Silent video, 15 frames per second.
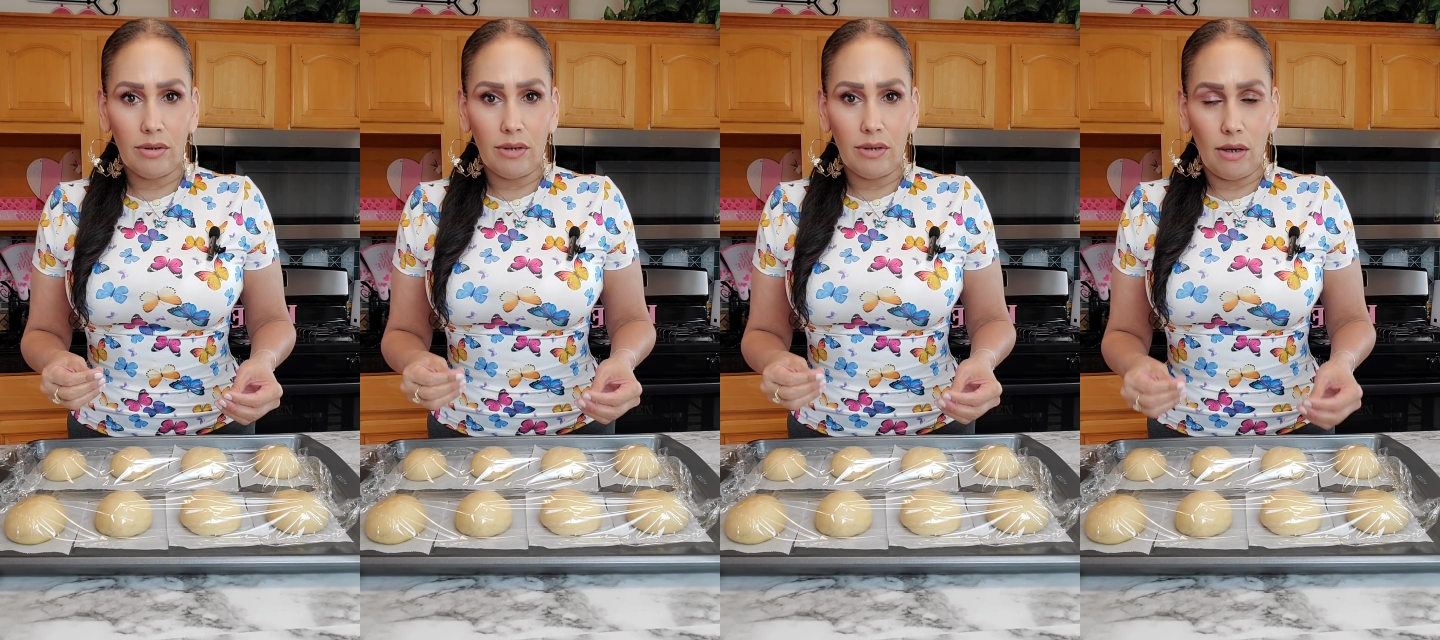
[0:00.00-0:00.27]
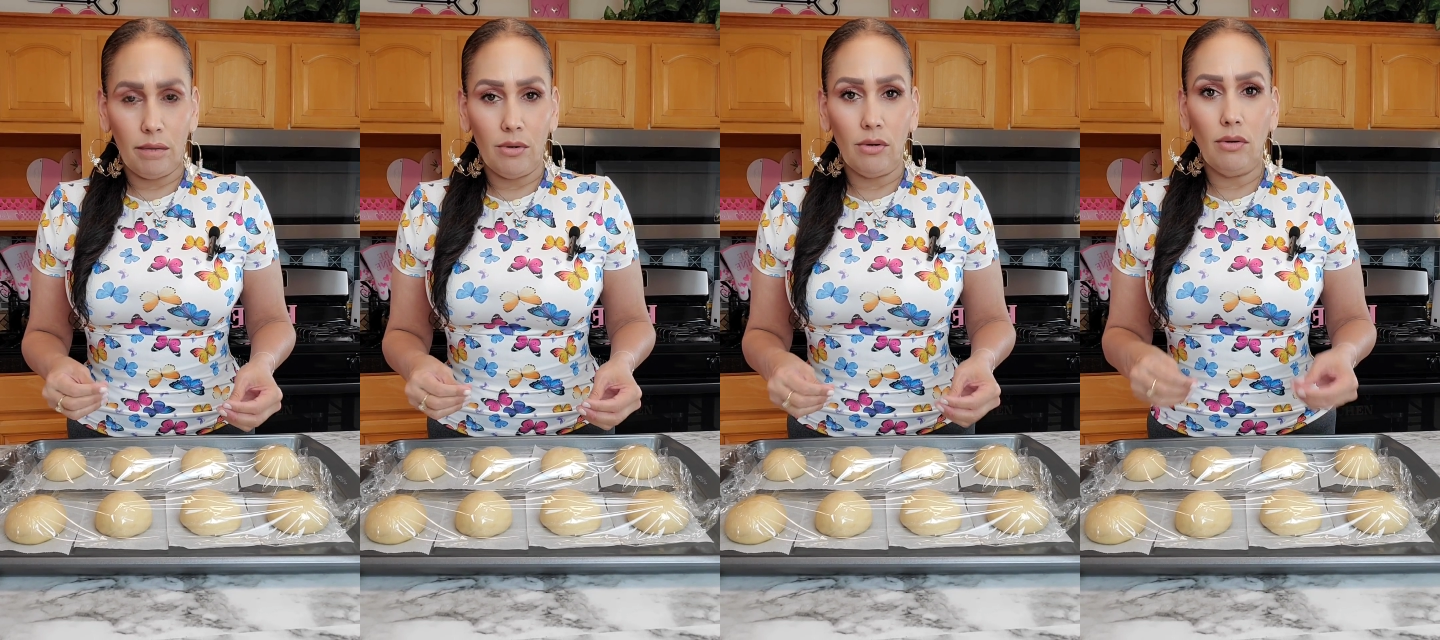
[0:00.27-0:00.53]

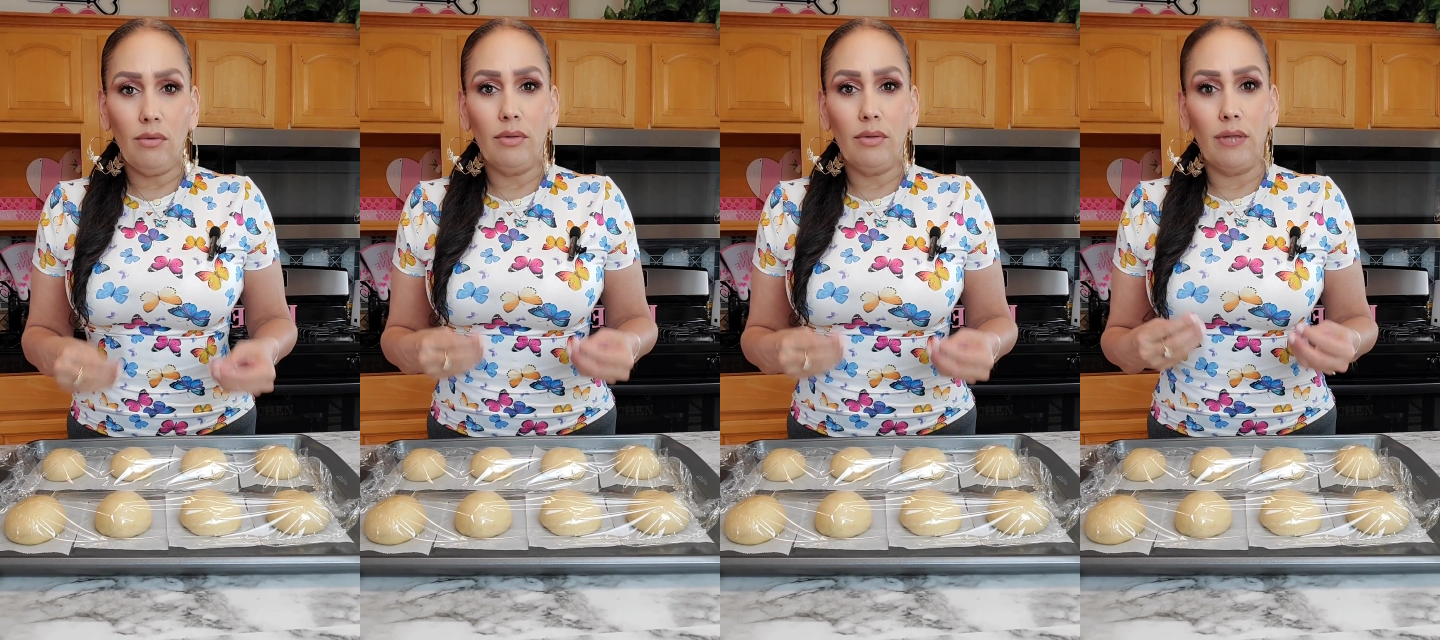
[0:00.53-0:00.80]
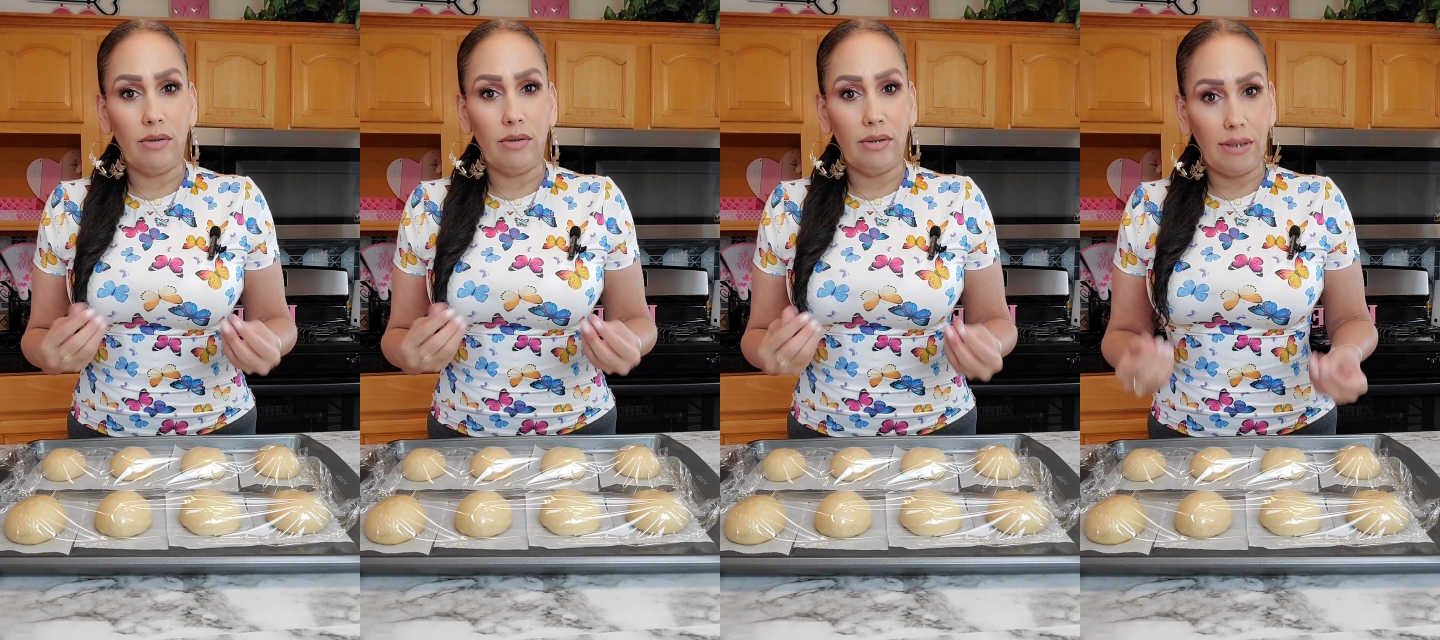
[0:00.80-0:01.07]
double
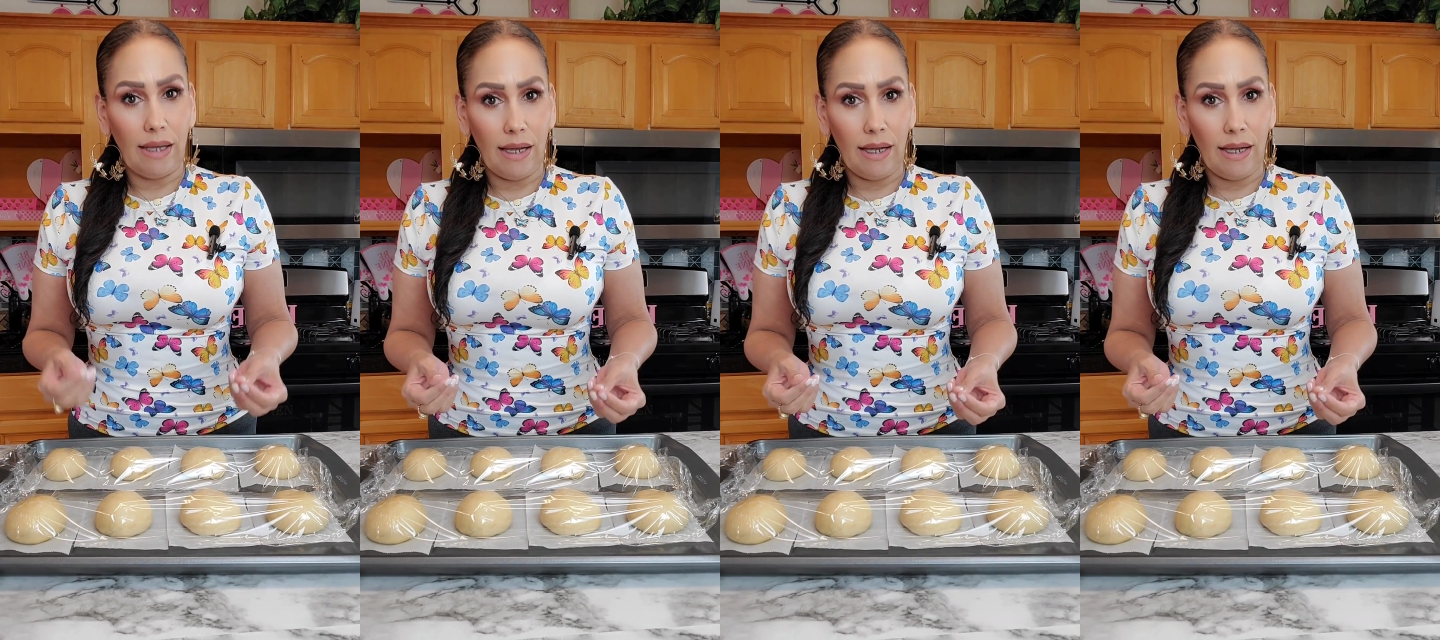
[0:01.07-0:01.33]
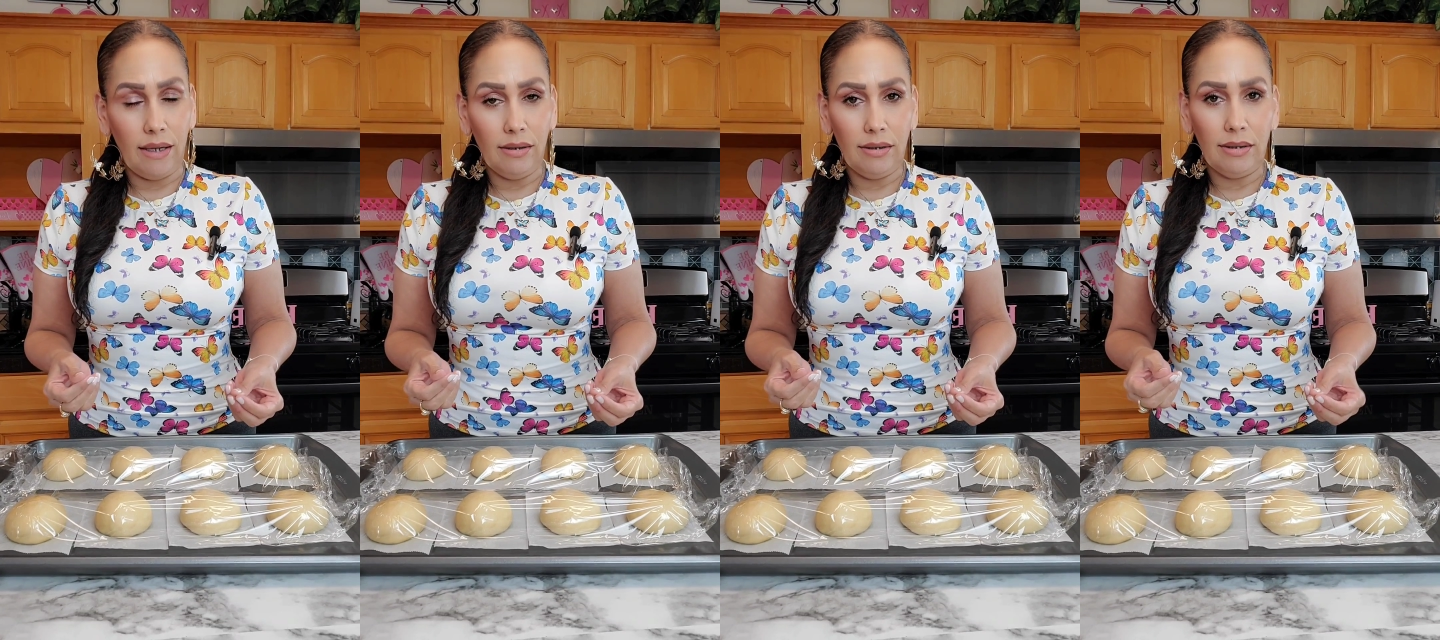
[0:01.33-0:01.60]
their
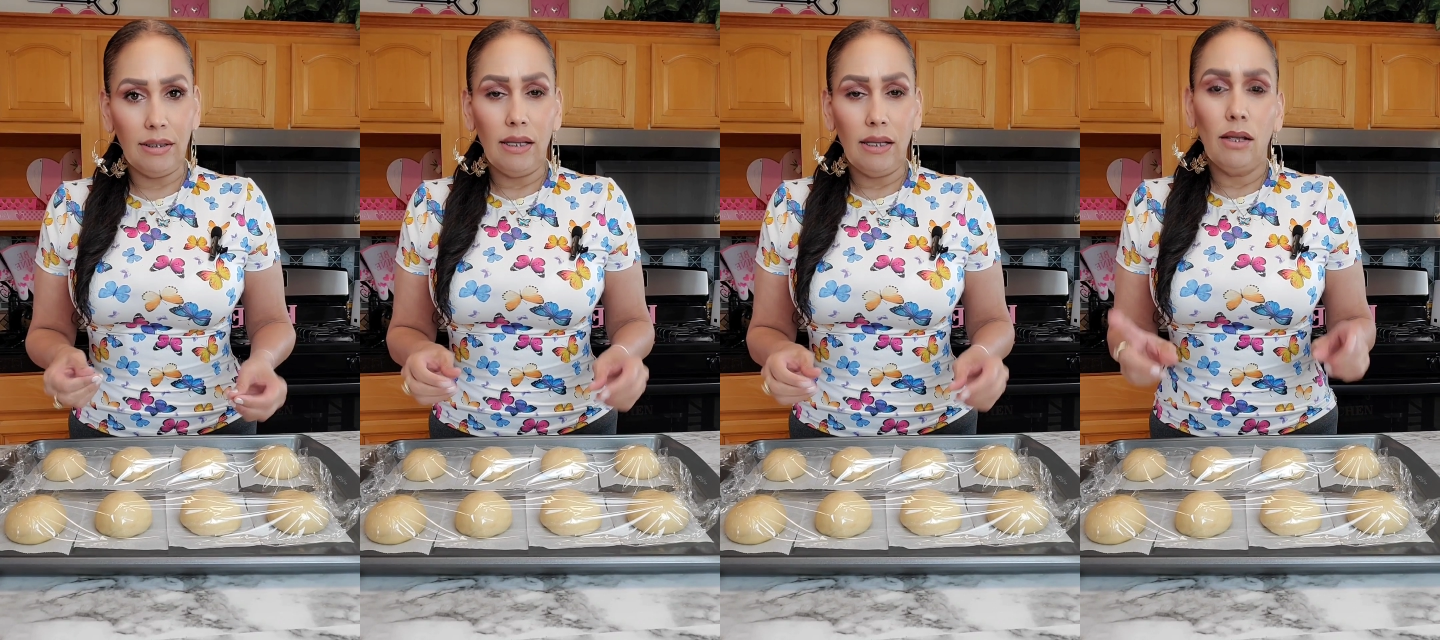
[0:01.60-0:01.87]
size